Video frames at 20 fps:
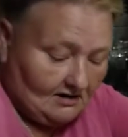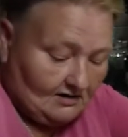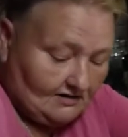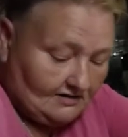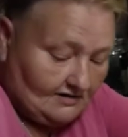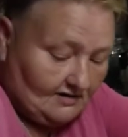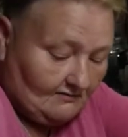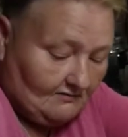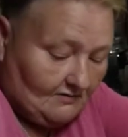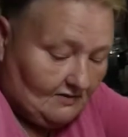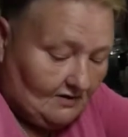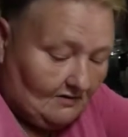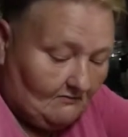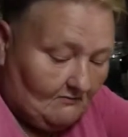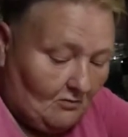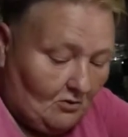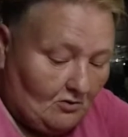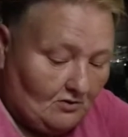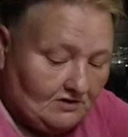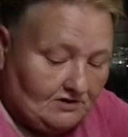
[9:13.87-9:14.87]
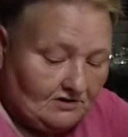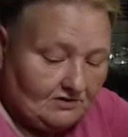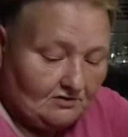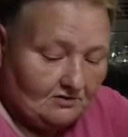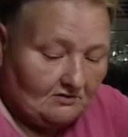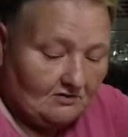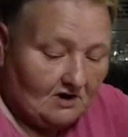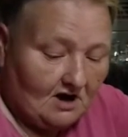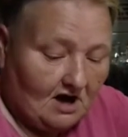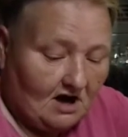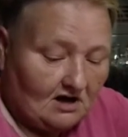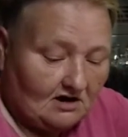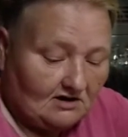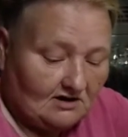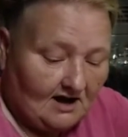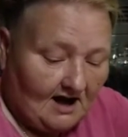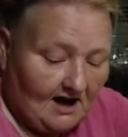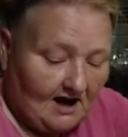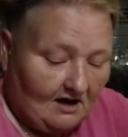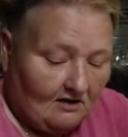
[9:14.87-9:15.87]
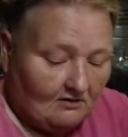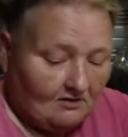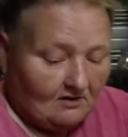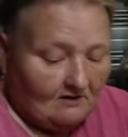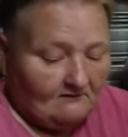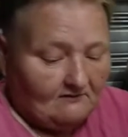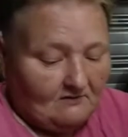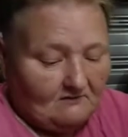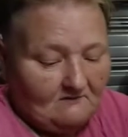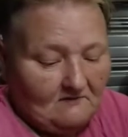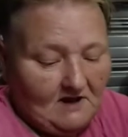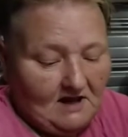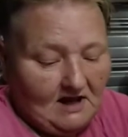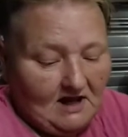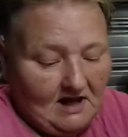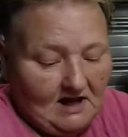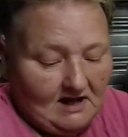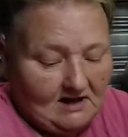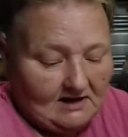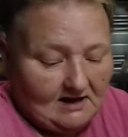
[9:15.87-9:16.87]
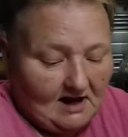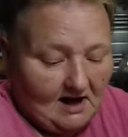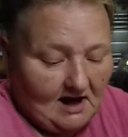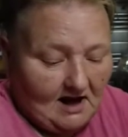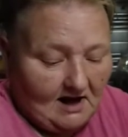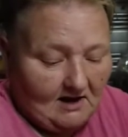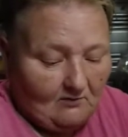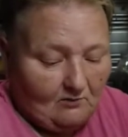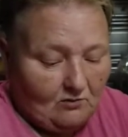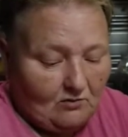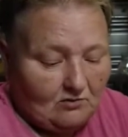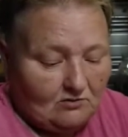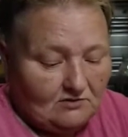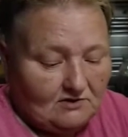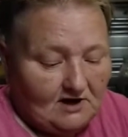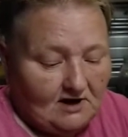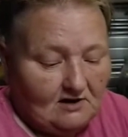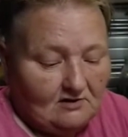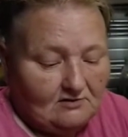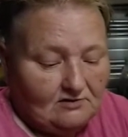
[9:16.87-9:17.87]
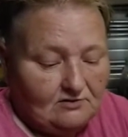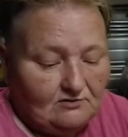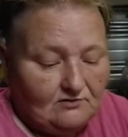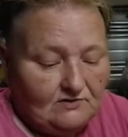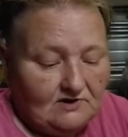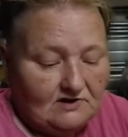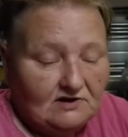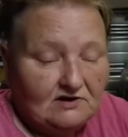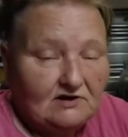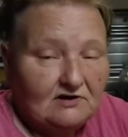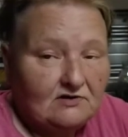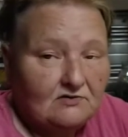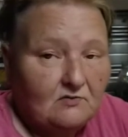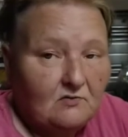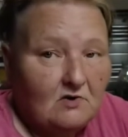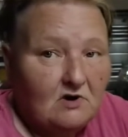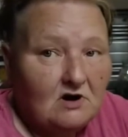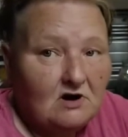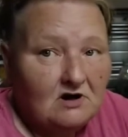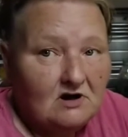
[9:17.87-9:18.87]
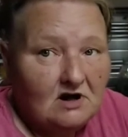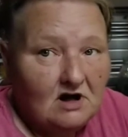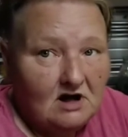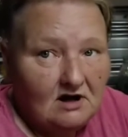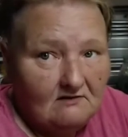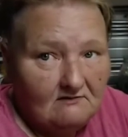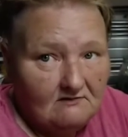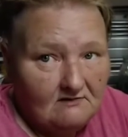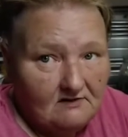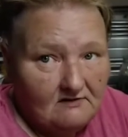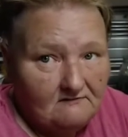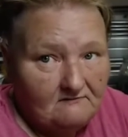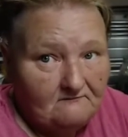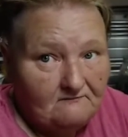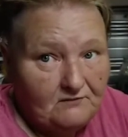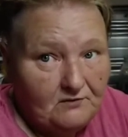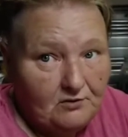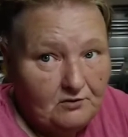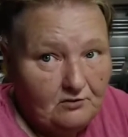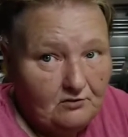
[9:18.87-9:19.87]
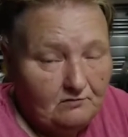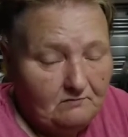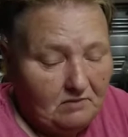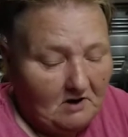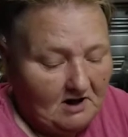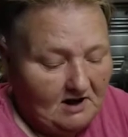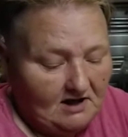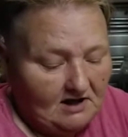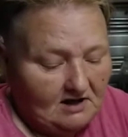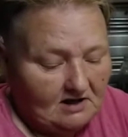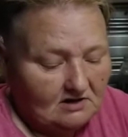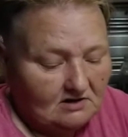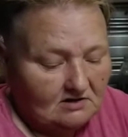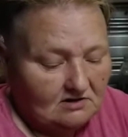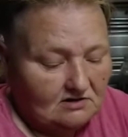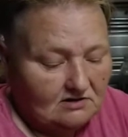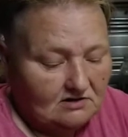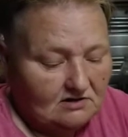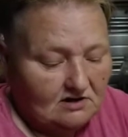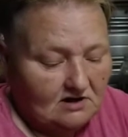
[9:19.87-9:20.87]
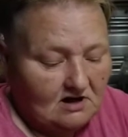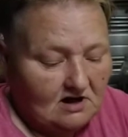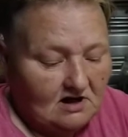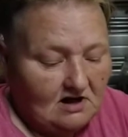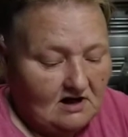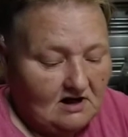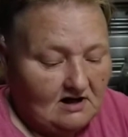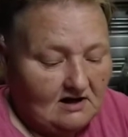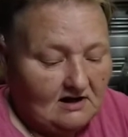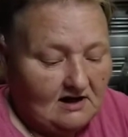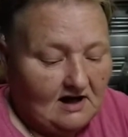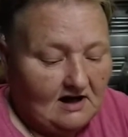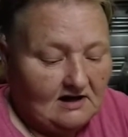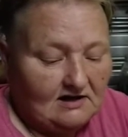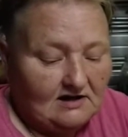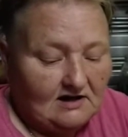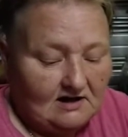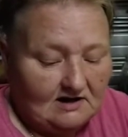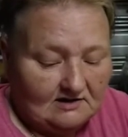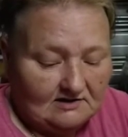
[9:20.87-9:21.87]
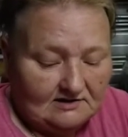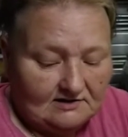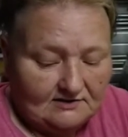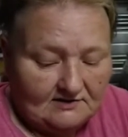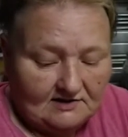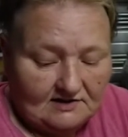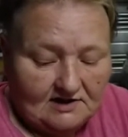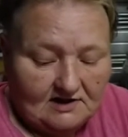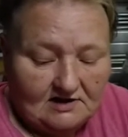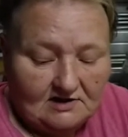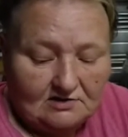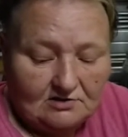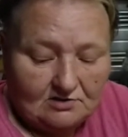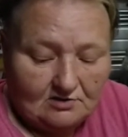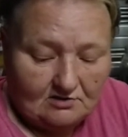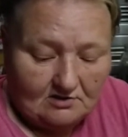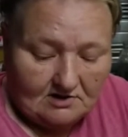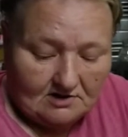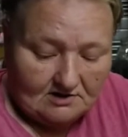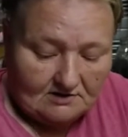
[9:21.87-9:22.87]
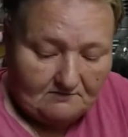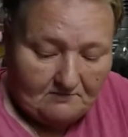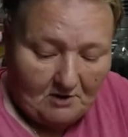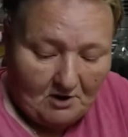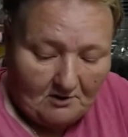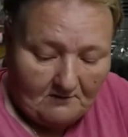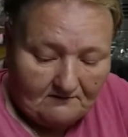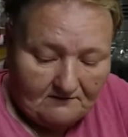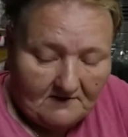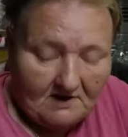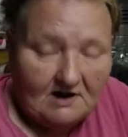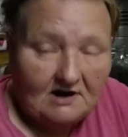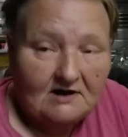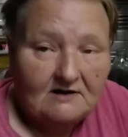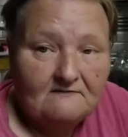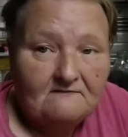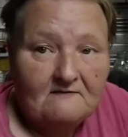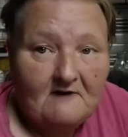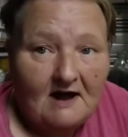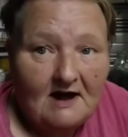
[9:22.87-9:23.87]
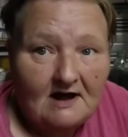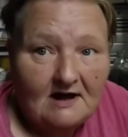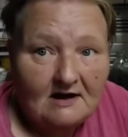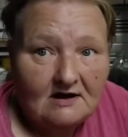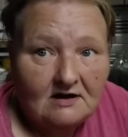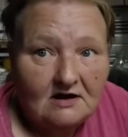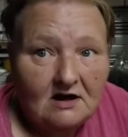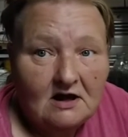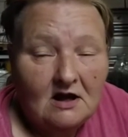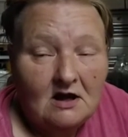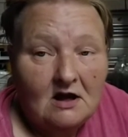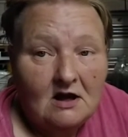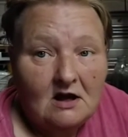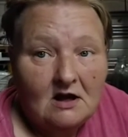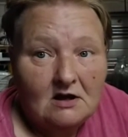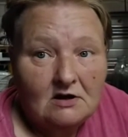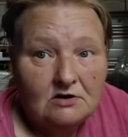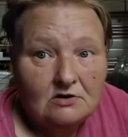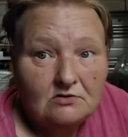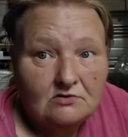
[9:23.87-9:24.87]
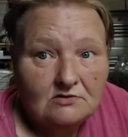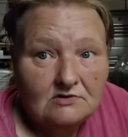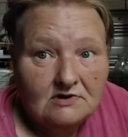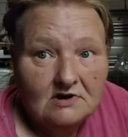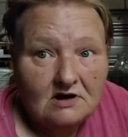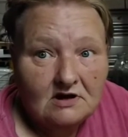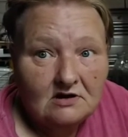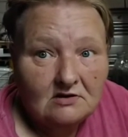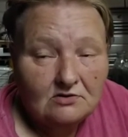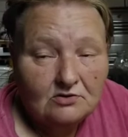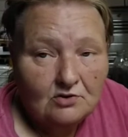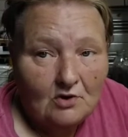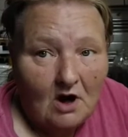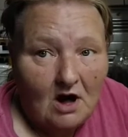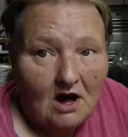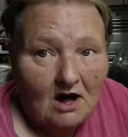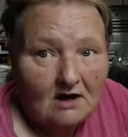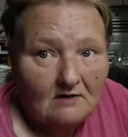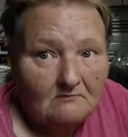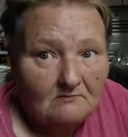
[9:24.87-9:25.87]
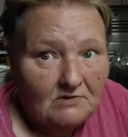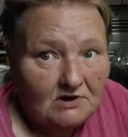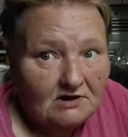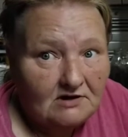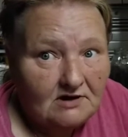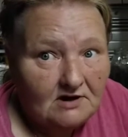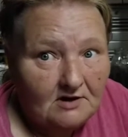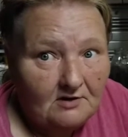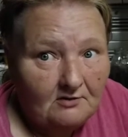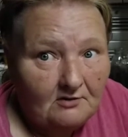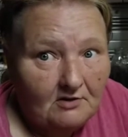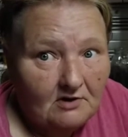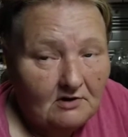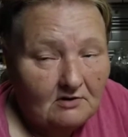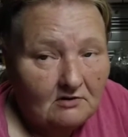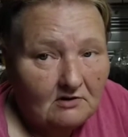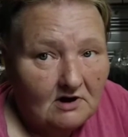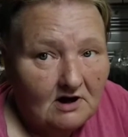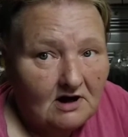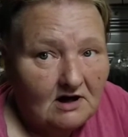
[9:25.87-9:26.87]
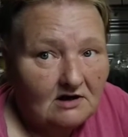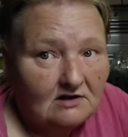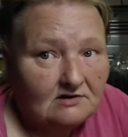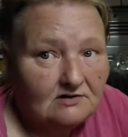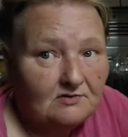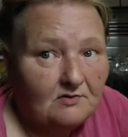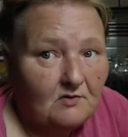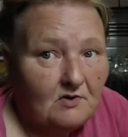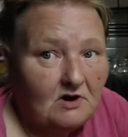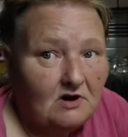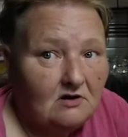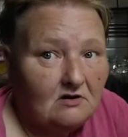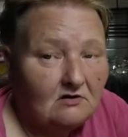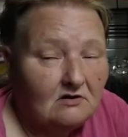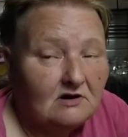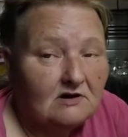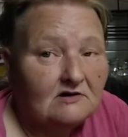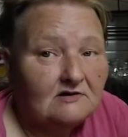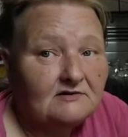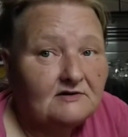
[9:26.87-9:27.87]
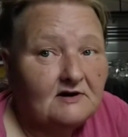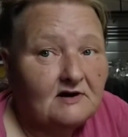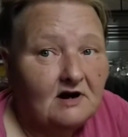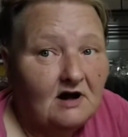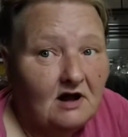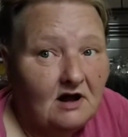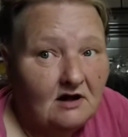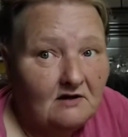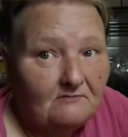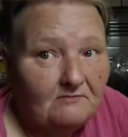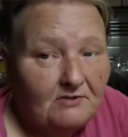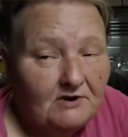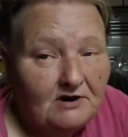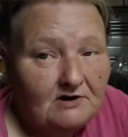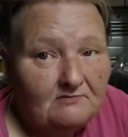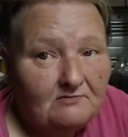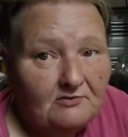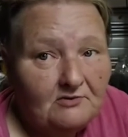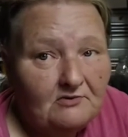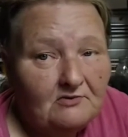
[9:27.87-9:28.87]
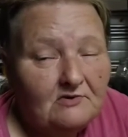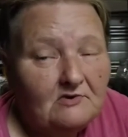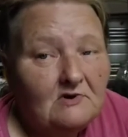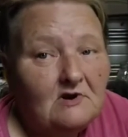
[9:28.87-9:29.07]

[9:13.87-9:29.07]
some of the moisture knocked out of them. Now, I will tell you, this is one of a few plants that yes, the tincture is perfectly fine using dried material as well because a lot of people